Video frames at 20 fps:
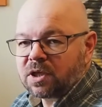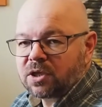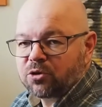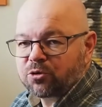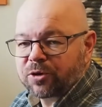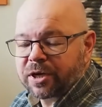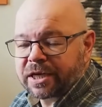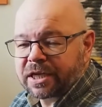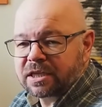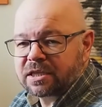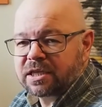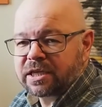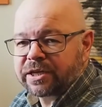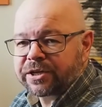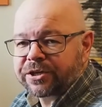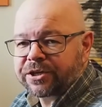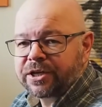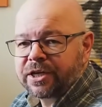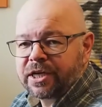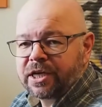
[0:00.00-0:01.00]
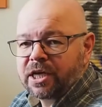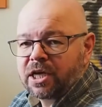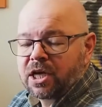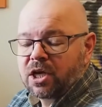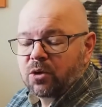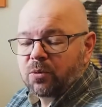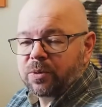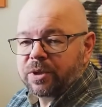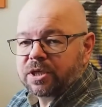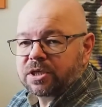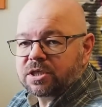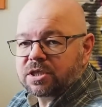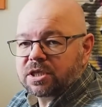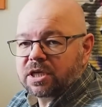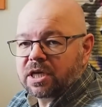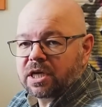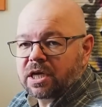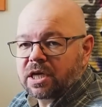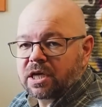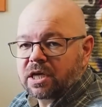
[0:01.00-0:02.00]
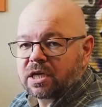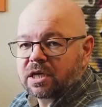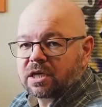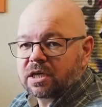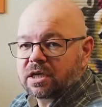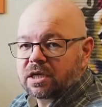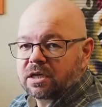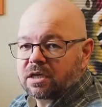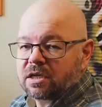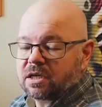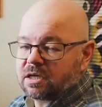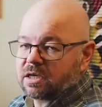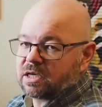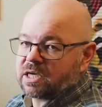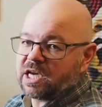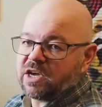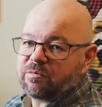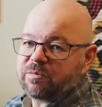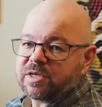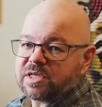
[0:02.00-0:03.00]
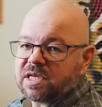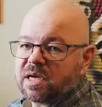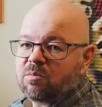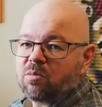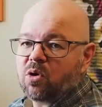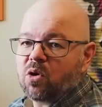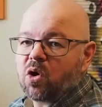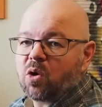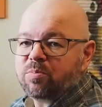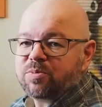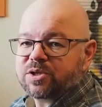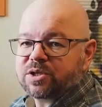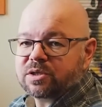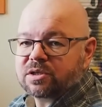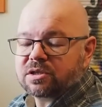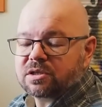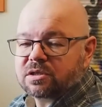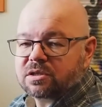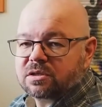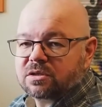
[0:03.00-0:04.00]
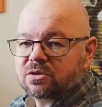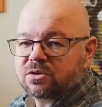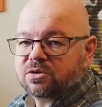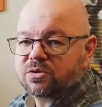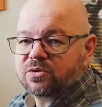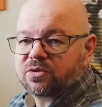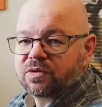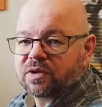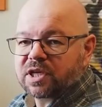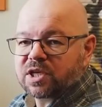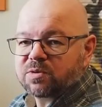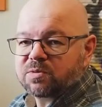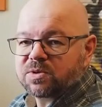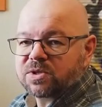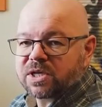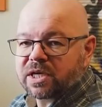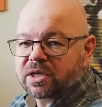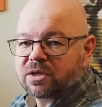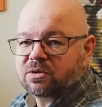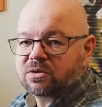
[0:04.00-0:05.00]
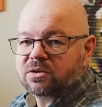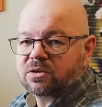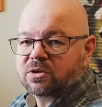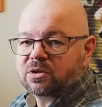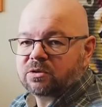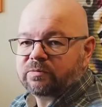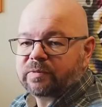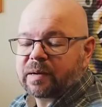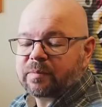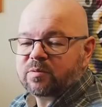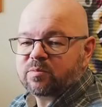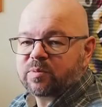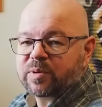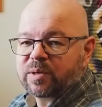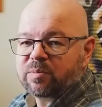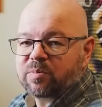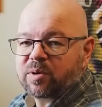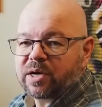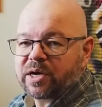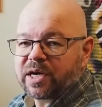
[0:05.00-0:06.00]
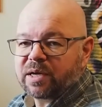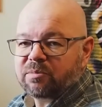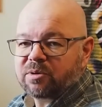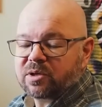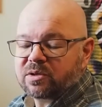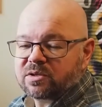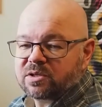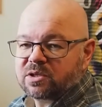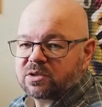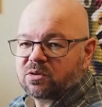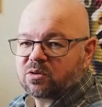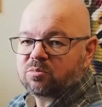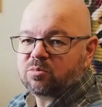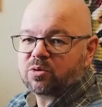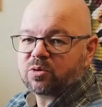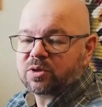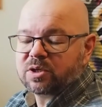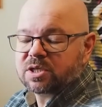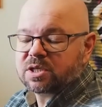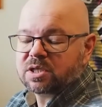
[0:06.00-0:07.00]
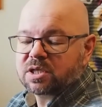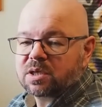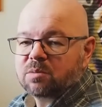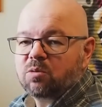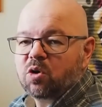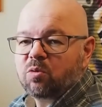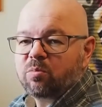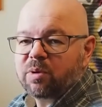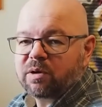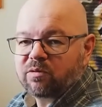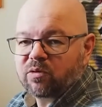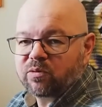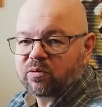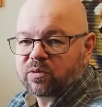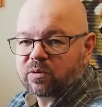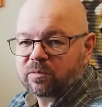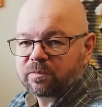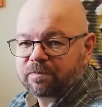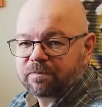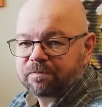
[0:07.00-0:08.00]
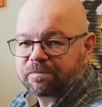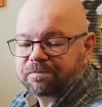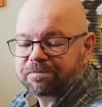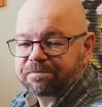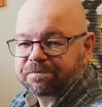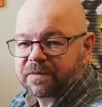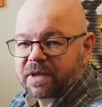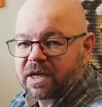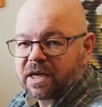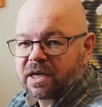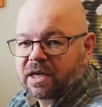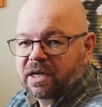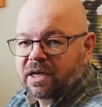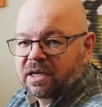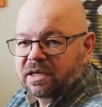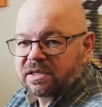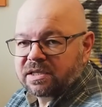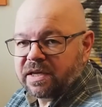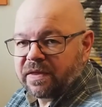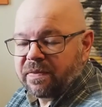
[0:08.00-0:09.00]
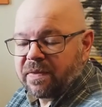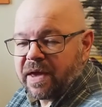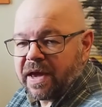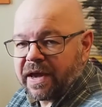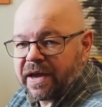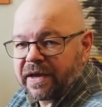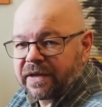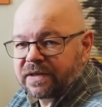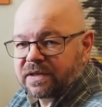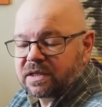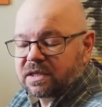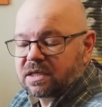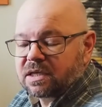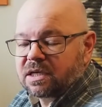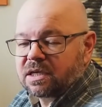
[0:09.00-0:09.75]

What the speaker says: run it there, which gave me some more options to do things which I couldn't do in Raspberry Pi because the notebook is more powerful. Said that,